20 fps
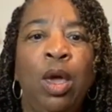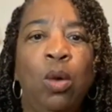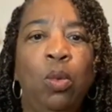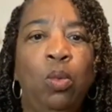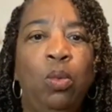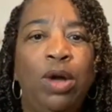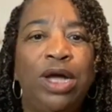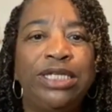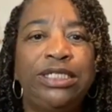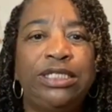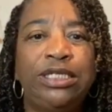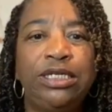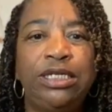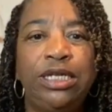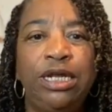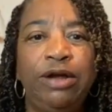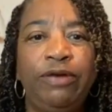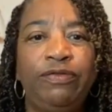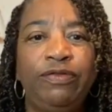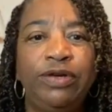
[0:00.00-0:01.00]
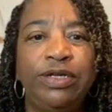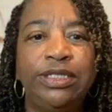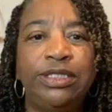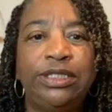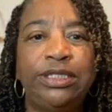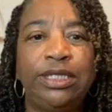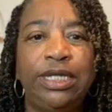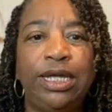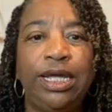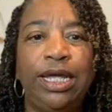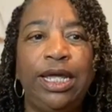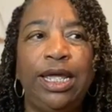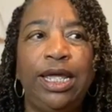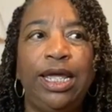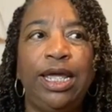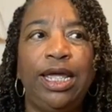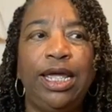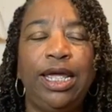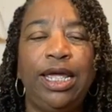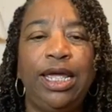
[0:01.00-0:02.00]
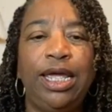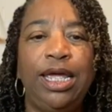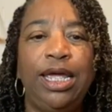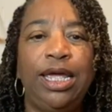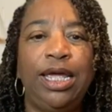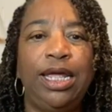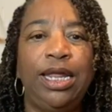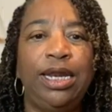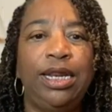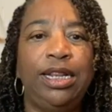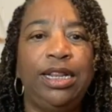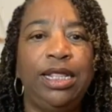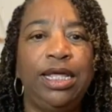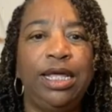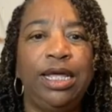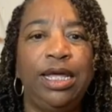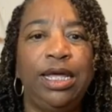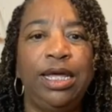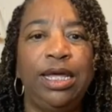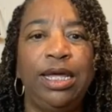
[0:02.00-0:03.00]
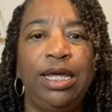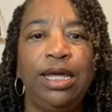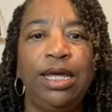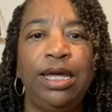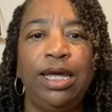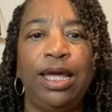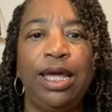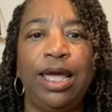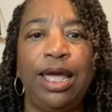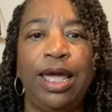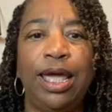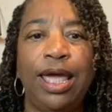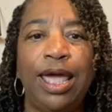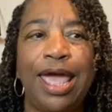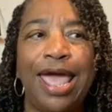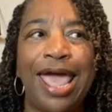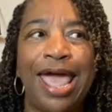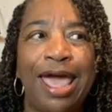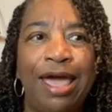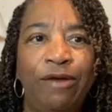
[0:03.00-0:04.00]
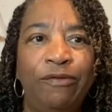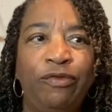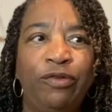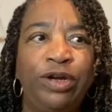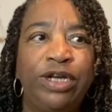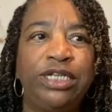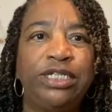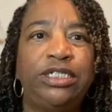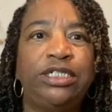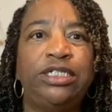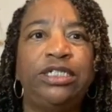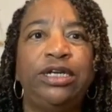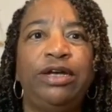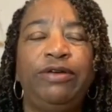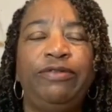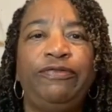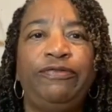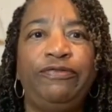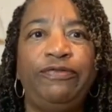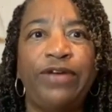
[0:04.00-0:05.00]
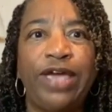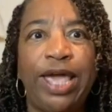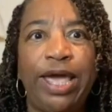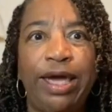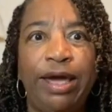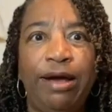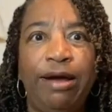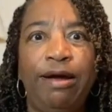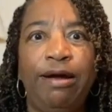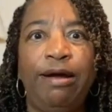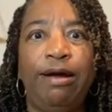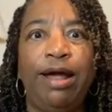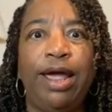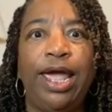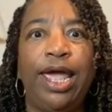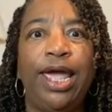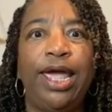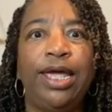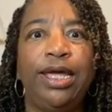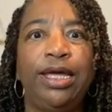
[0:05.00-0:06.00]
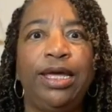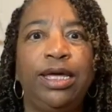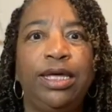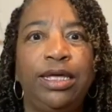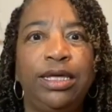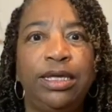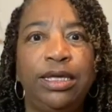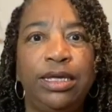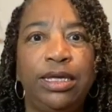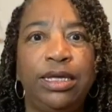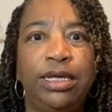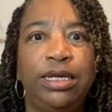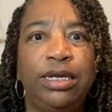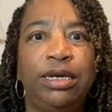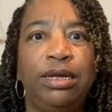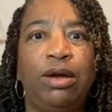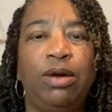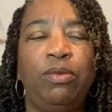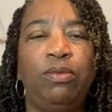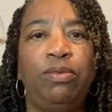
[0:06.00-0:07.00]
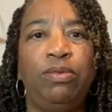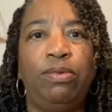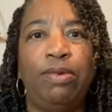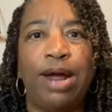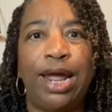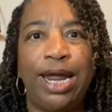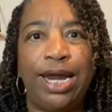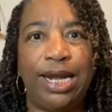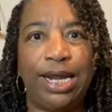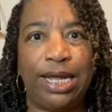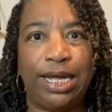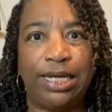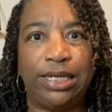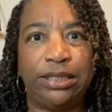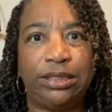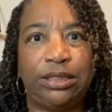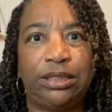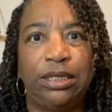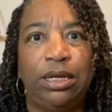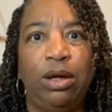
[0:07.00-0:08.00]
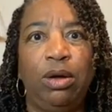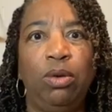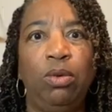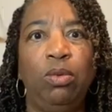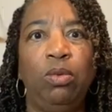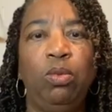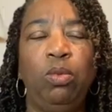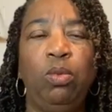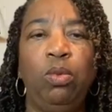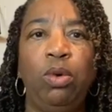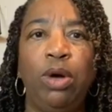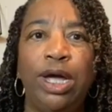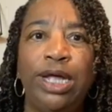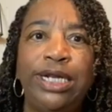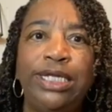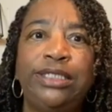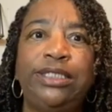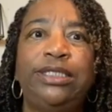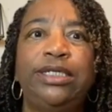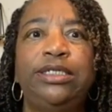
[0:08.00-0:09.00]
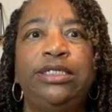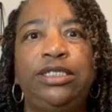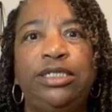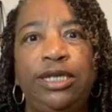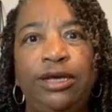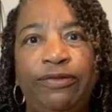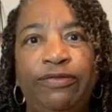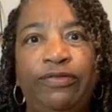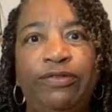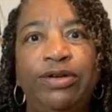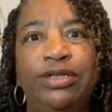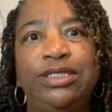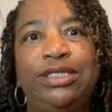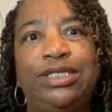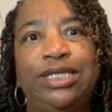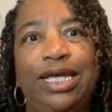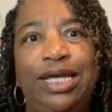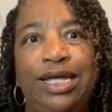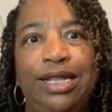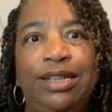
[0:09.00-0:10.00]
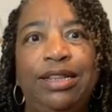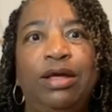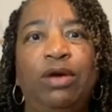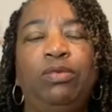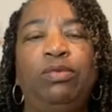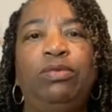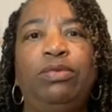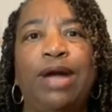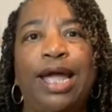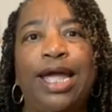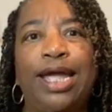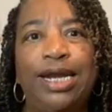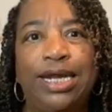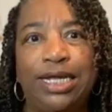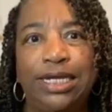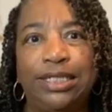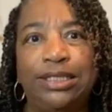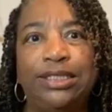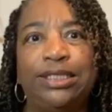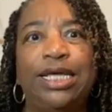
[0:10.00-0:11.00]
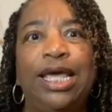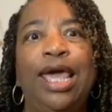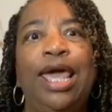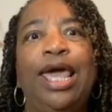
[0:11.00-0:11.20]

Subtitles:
What's the difference in the average, fair, and good ratings? What is the difference in the ratings?